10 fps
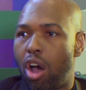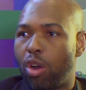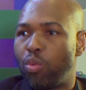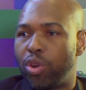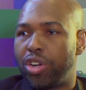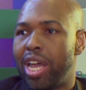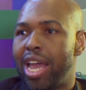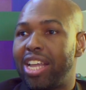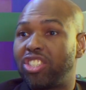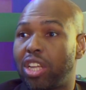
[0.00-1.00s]
onward
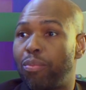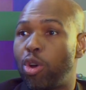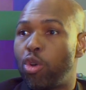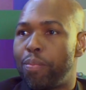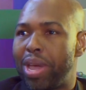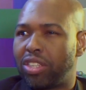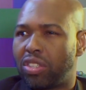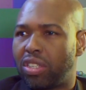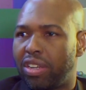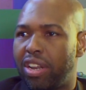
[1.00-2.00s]
as someone who makes a
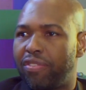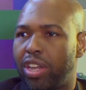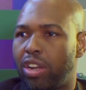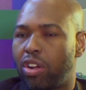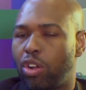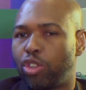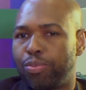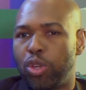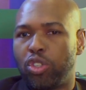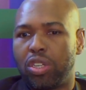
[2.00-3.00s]
significant
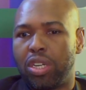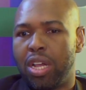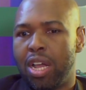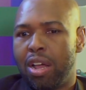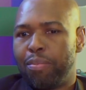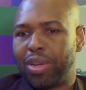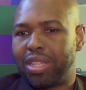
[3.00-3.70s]
contribution. But